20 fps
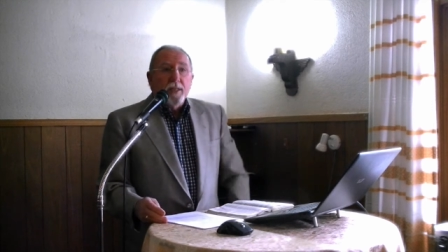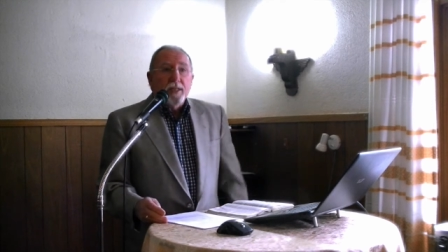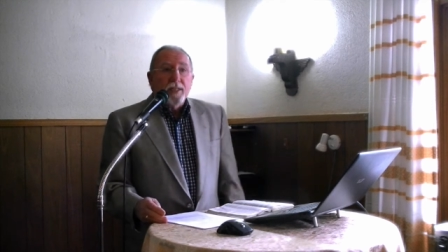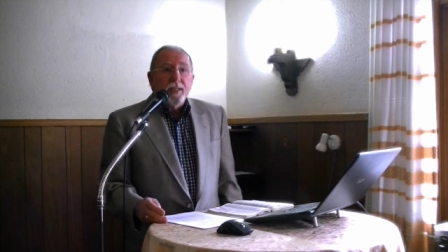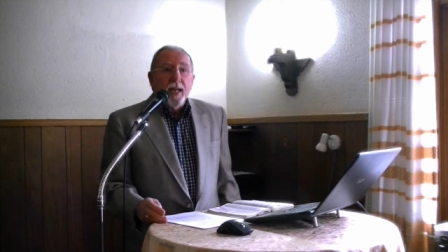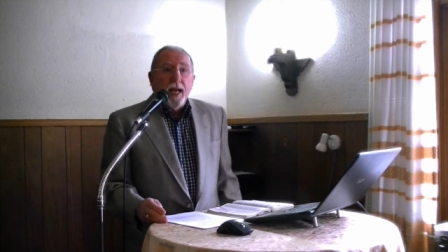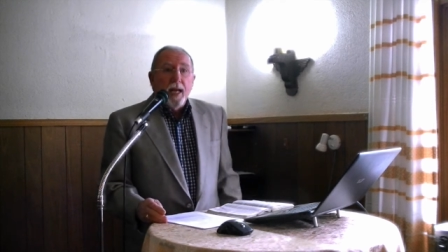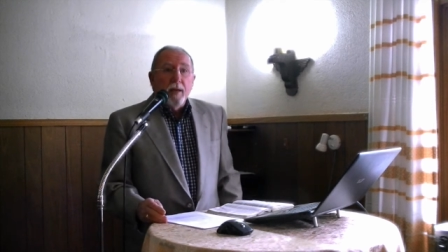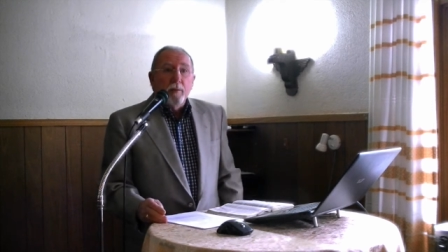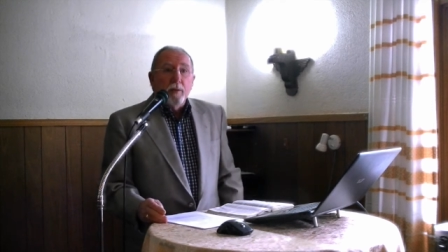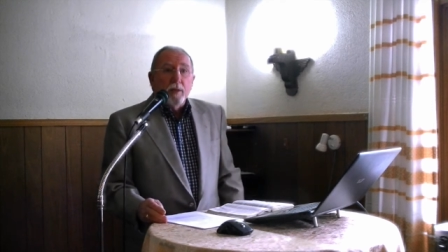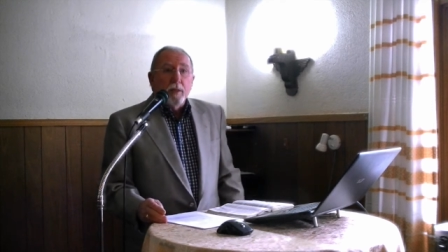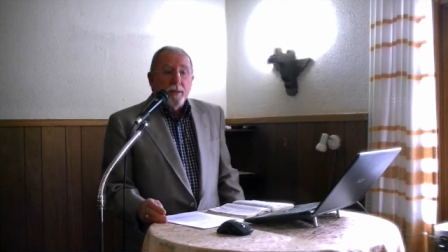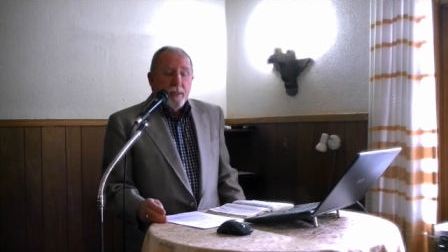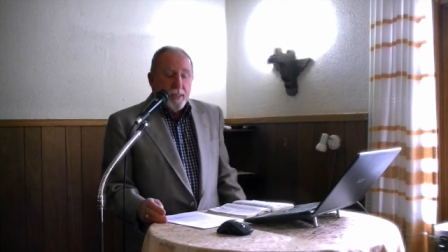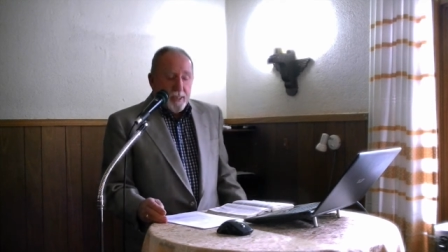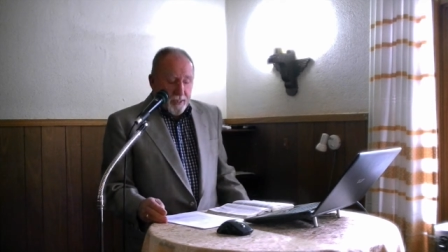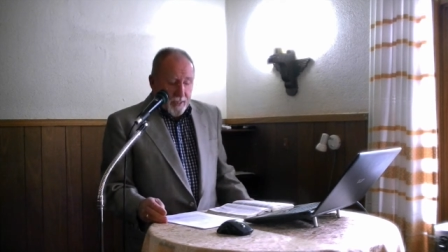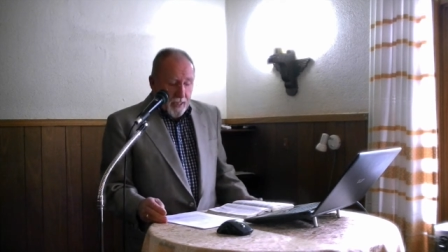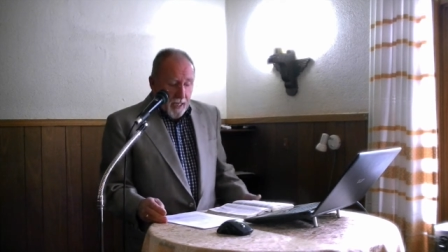His table at
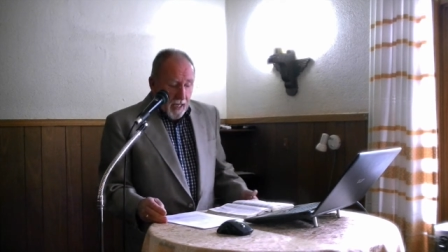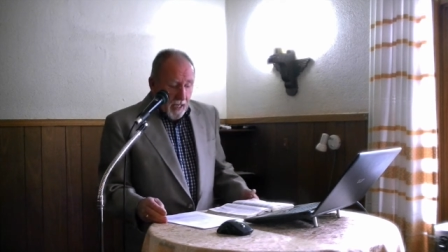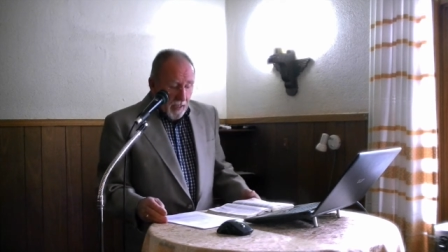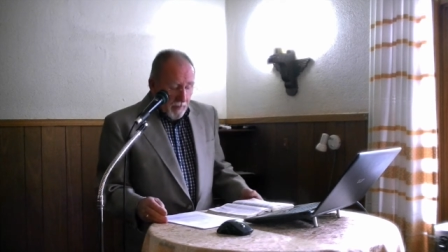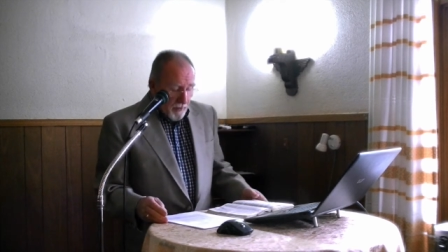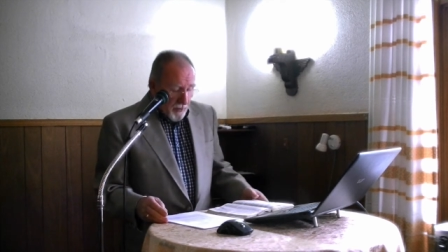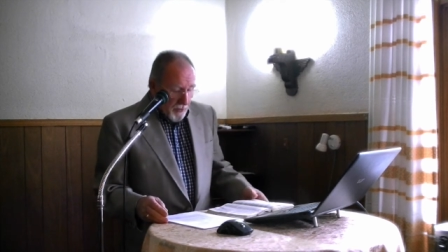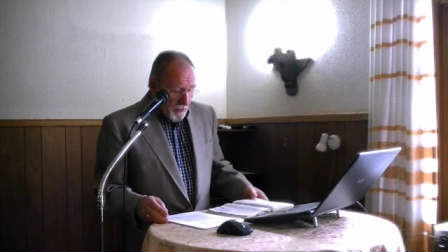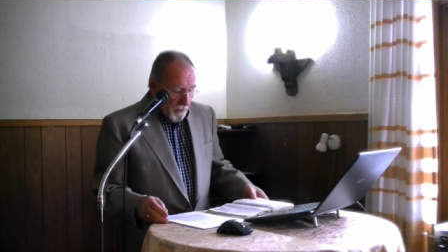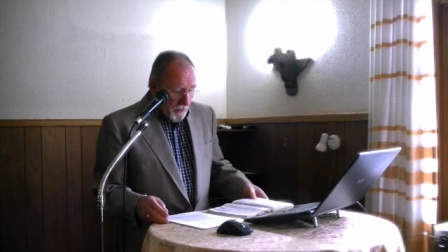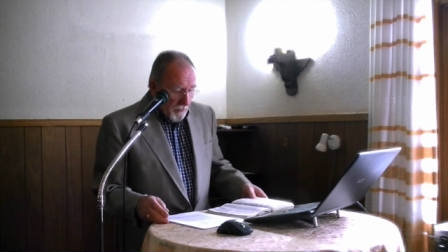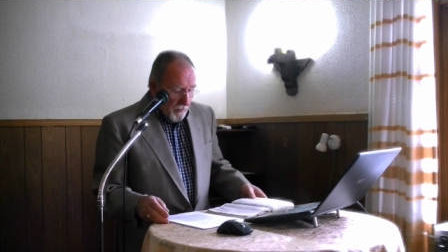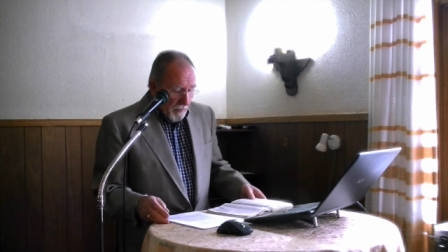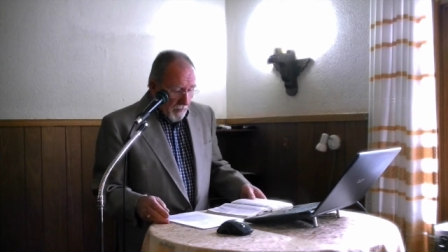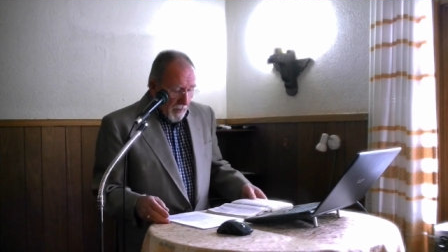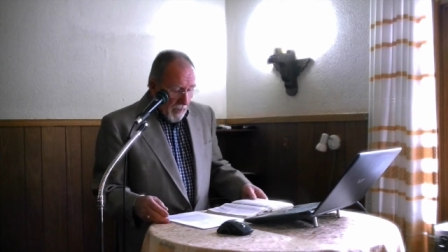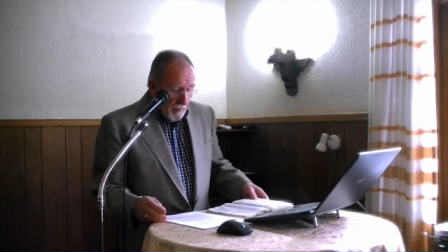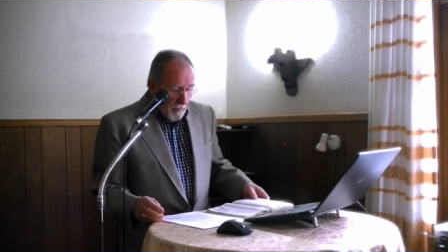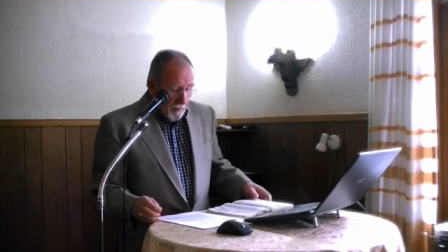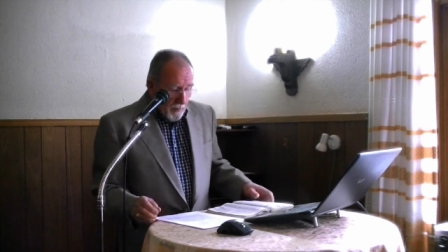this time to
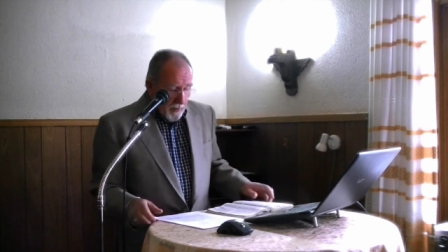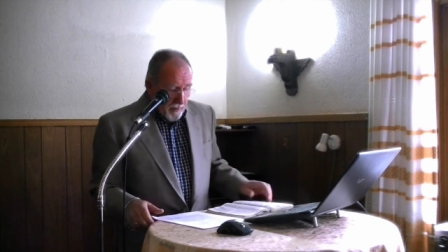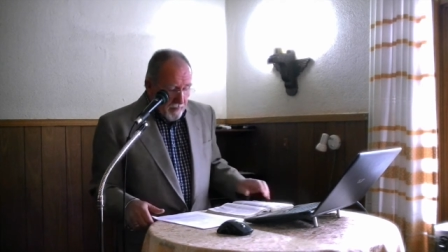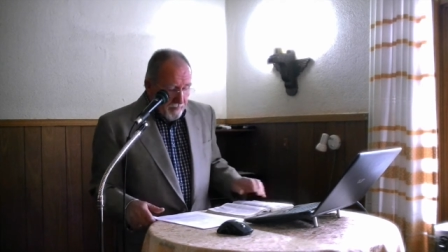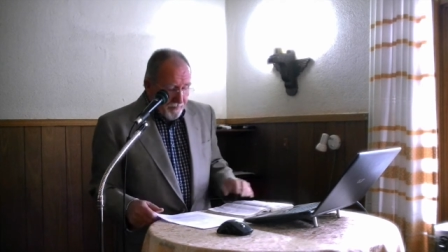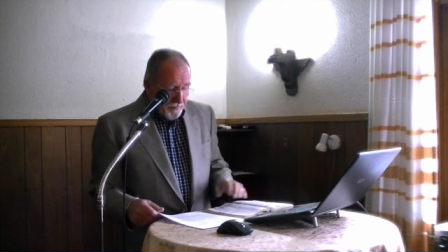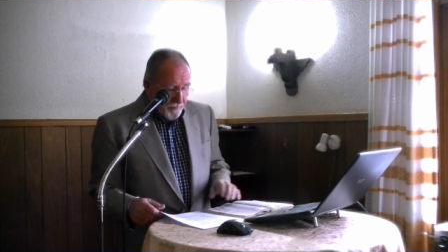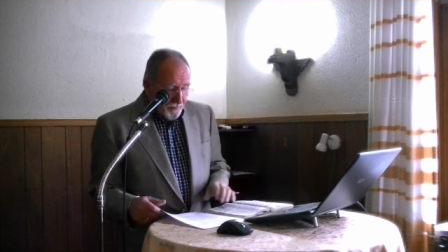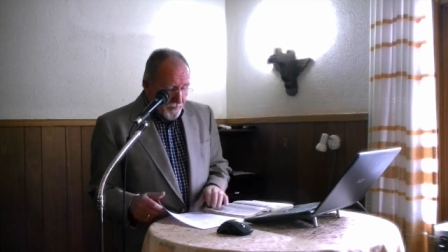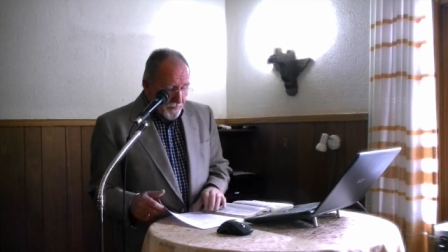remember